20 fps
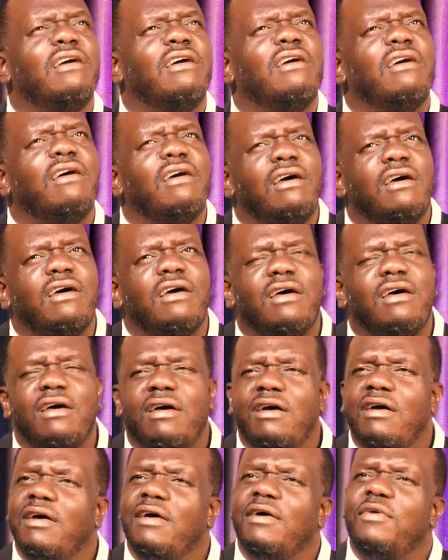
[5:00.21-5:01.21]
Huh?
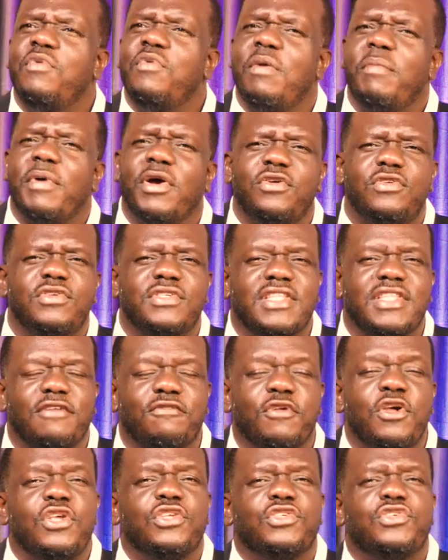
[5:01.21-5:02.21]
Where am I going to start?